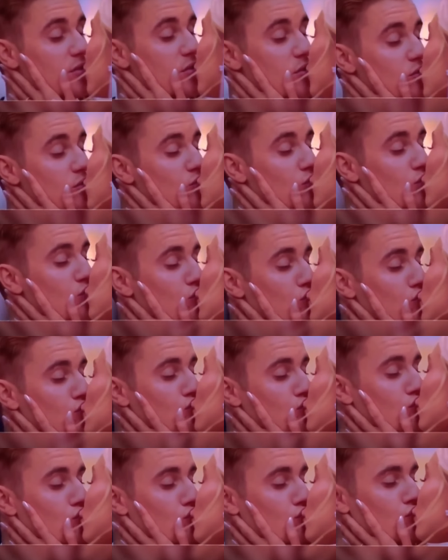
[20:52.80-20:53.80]
with
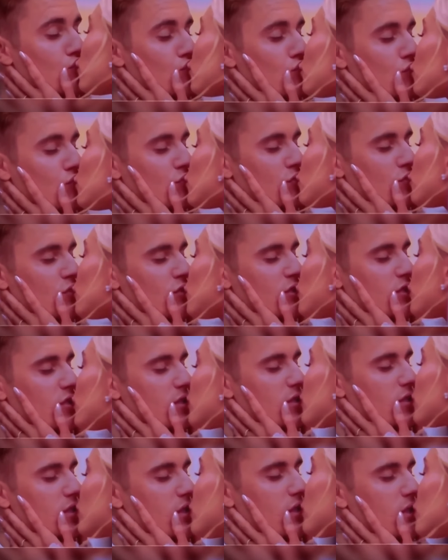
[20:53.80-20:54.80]
Selena asking her
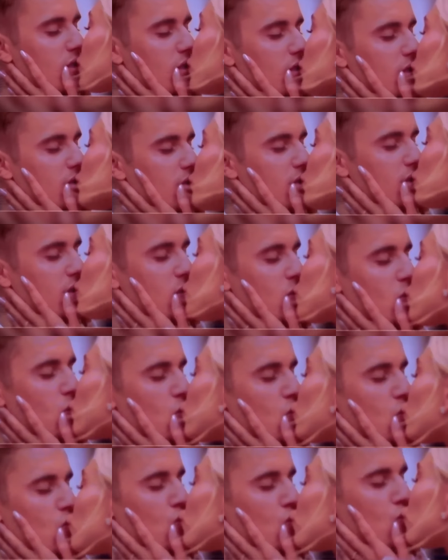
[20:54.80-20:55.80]
fans to stop
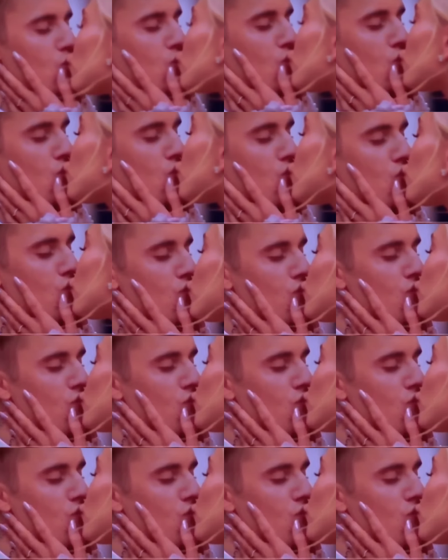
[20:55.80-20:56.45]
attacking Hailey and